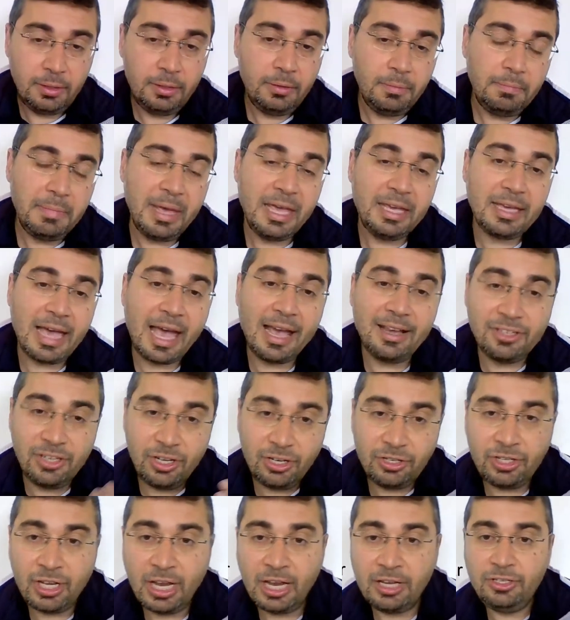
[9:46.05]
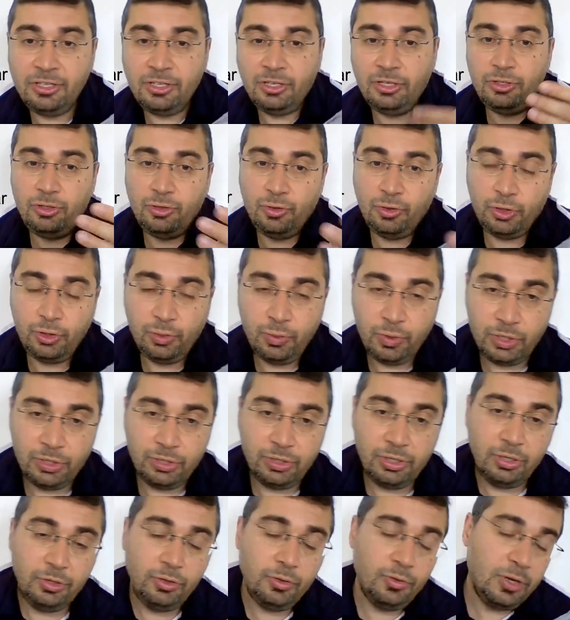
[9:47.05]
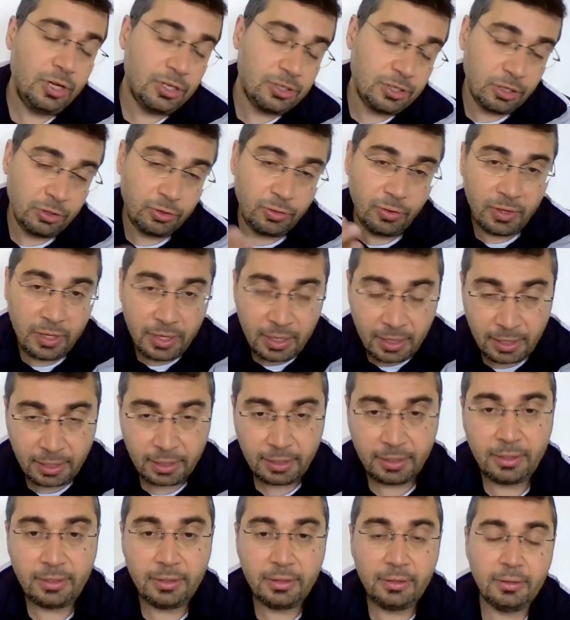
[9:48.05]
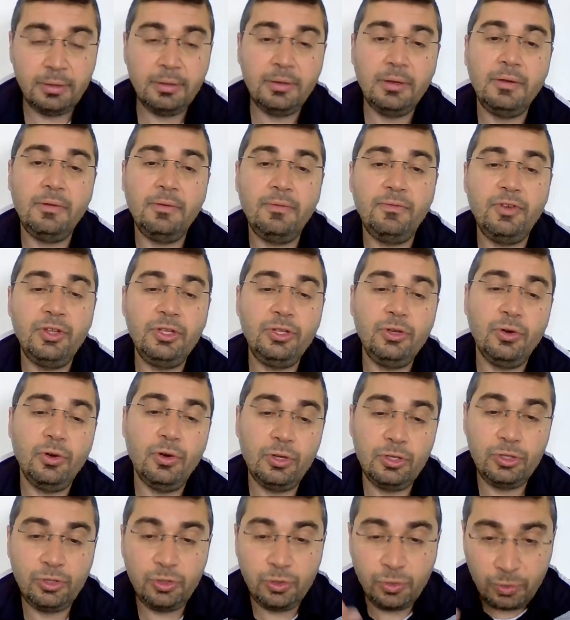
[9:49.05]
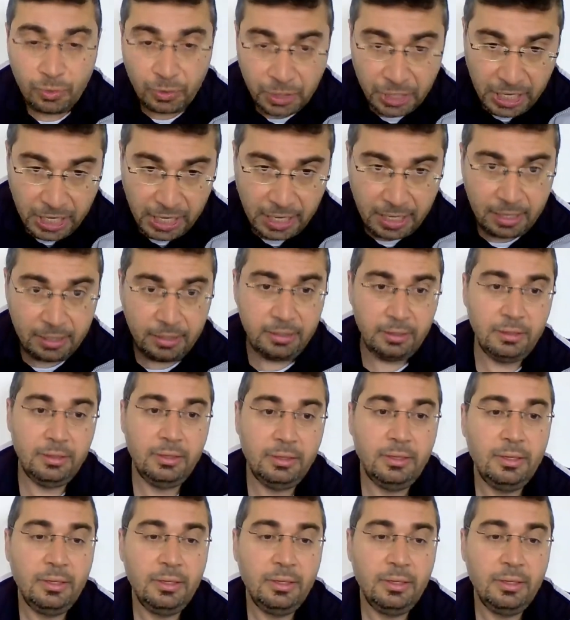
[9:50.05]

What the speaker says: make exercises, you listen to the videos, you read.